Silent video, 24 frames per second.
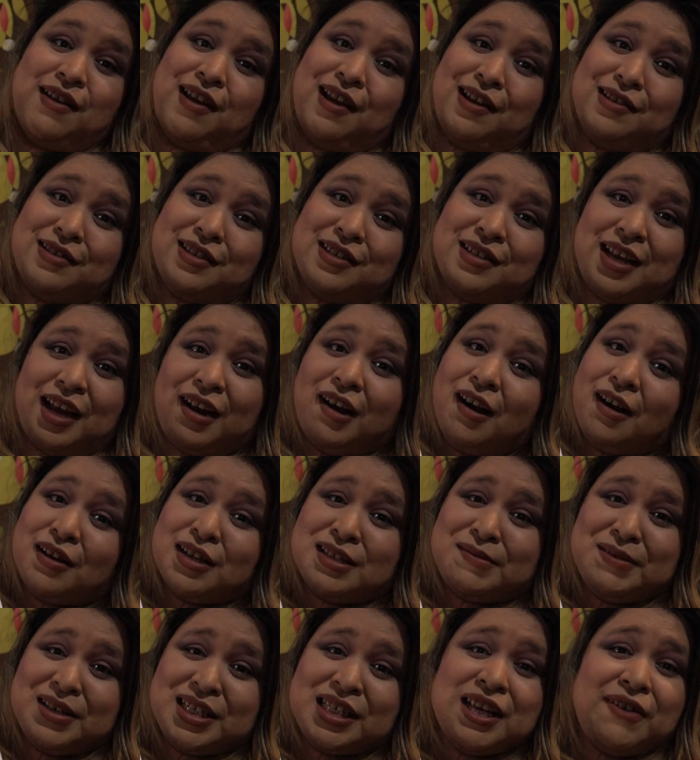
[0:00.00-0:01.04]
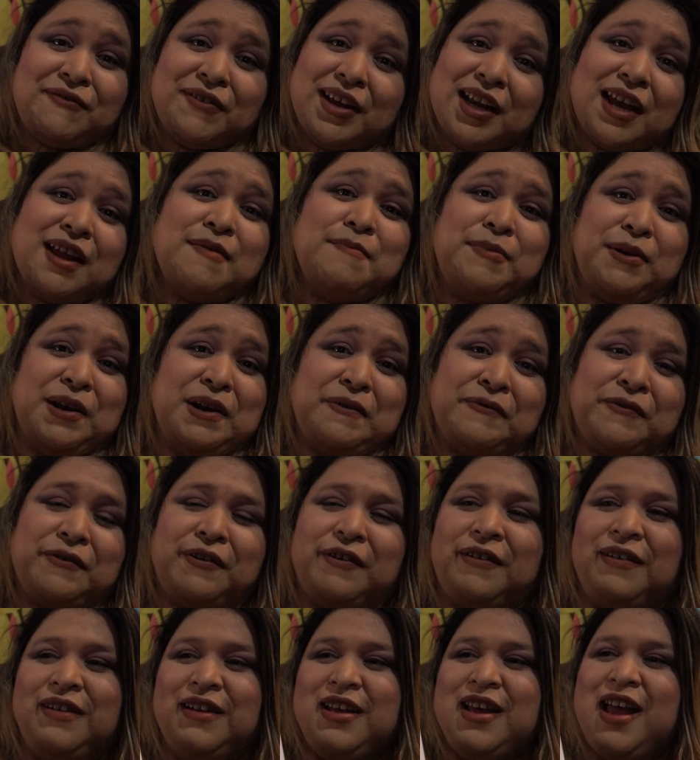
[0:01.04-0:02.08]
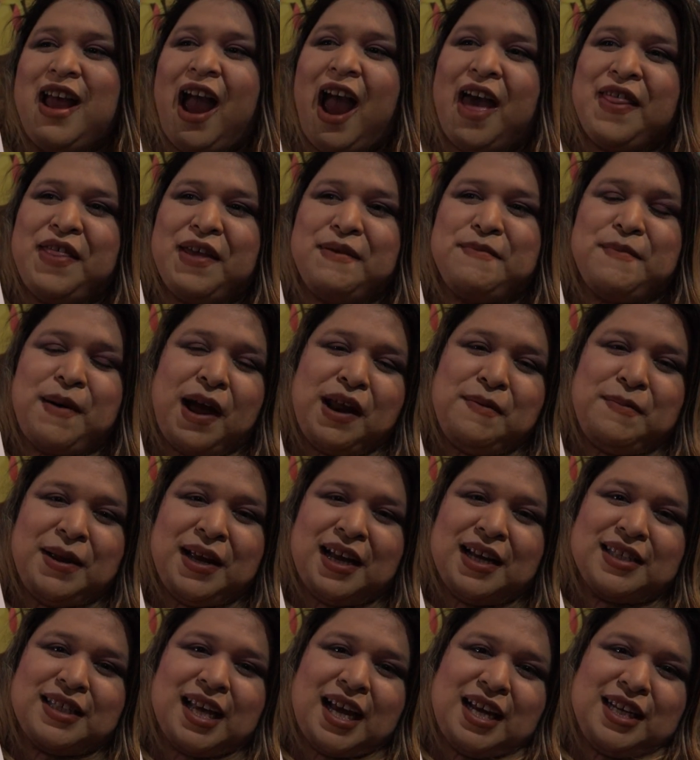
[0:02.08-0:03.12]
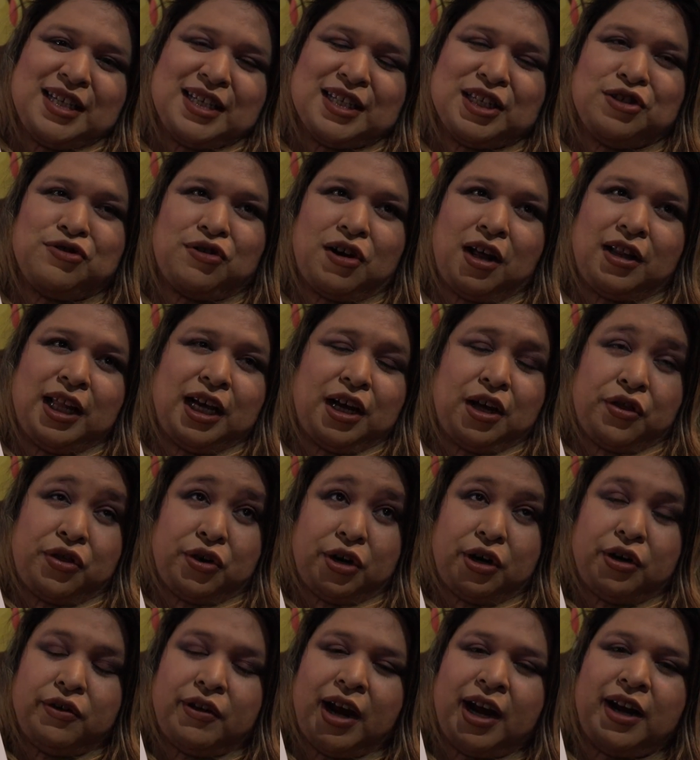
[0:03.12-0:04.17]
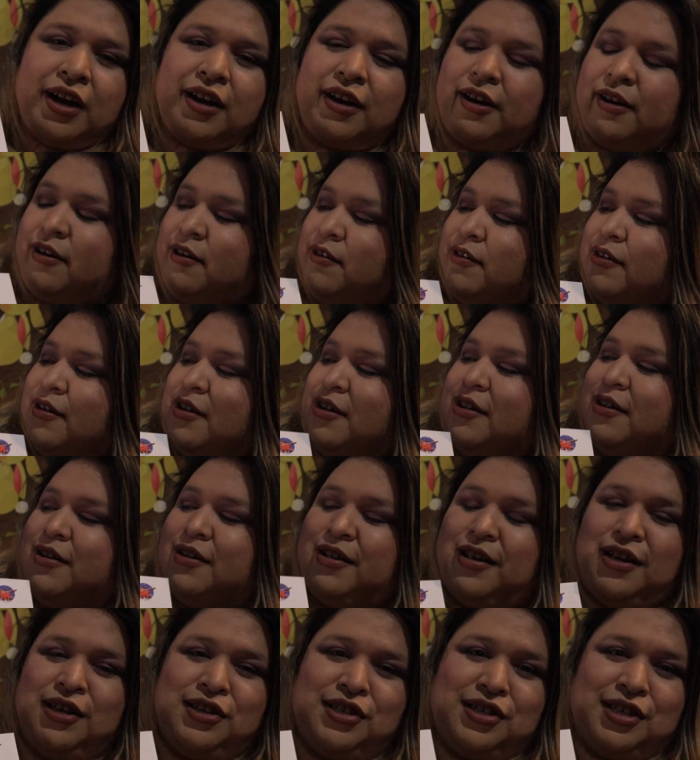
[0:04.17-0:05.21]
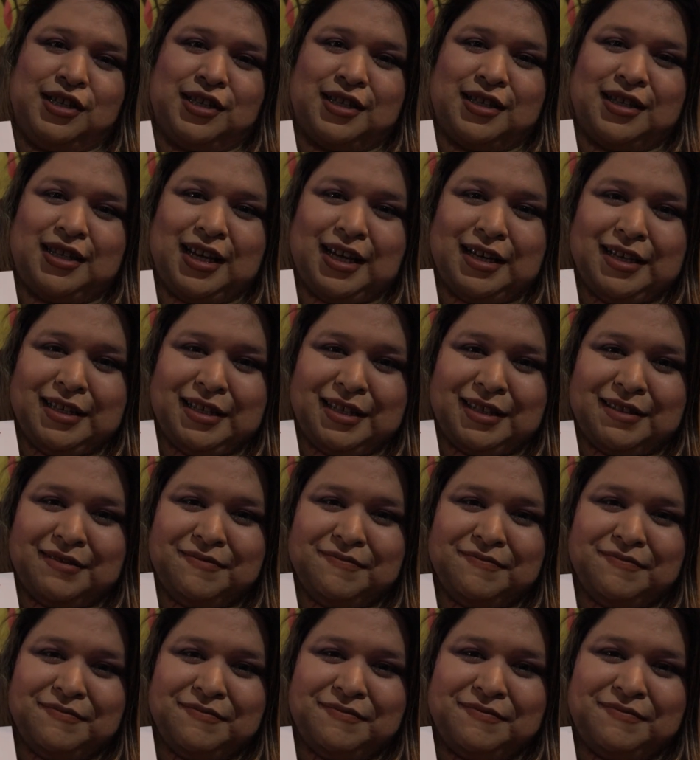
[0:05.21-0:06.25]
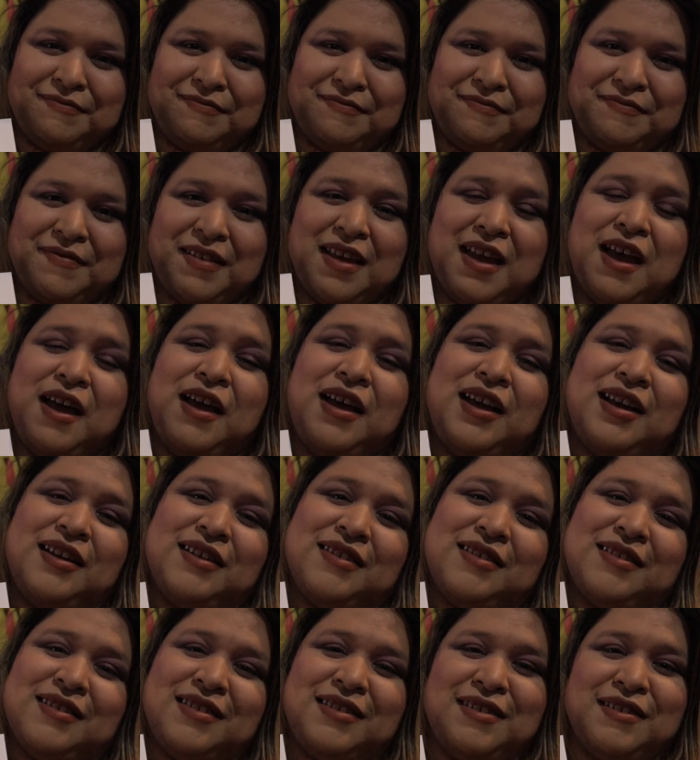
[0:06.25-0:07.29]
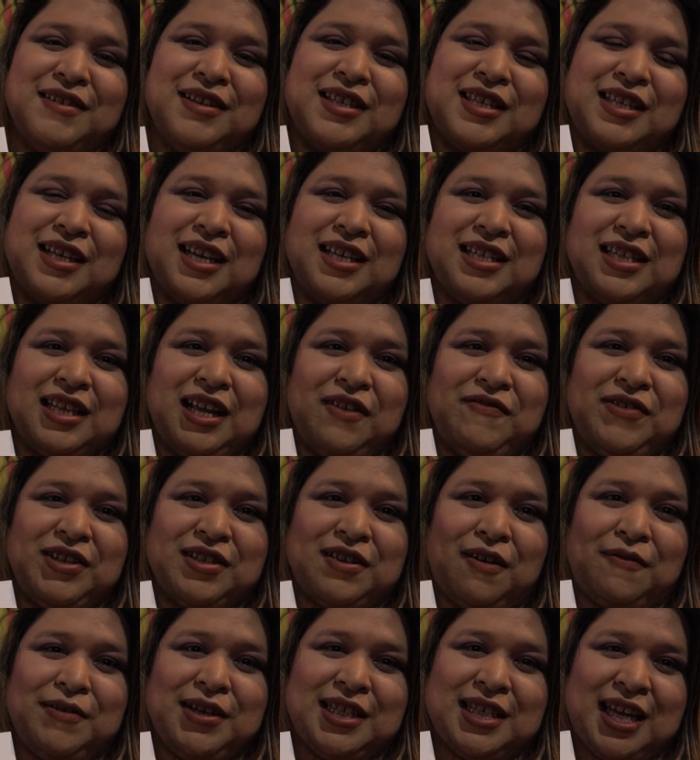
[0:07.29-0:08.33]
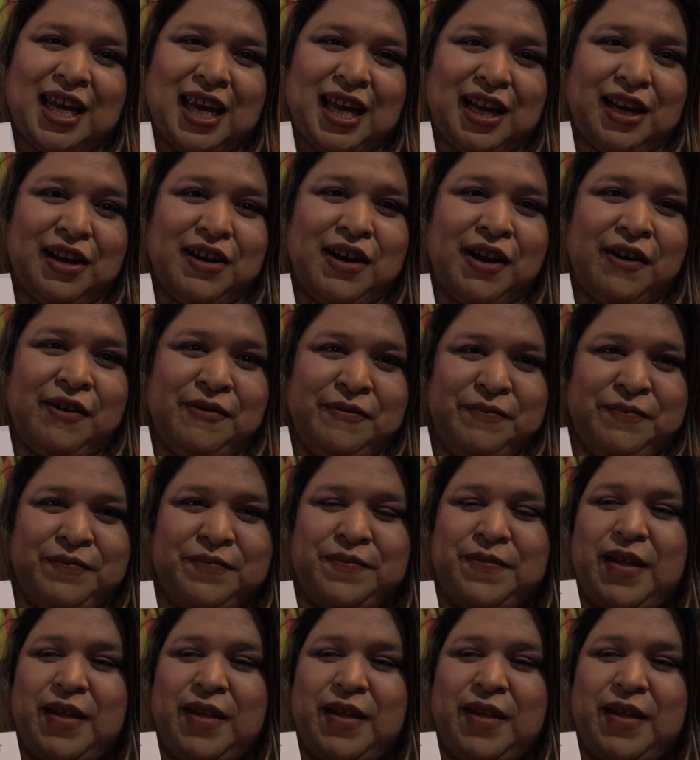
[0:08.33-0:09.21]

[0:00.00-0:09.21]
It's just like all specific and beautiful. And then mine, because I just draw like a third grader, it's just this. It's cute too. It's because love is always key, you know?